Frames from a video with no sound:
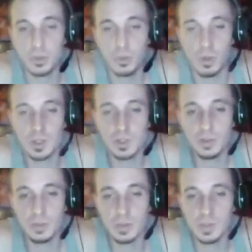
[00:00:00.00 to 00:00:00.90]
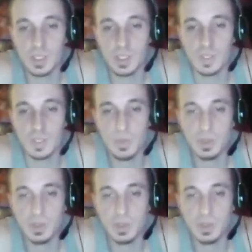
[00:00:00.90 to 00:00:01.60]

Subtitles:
want to see something,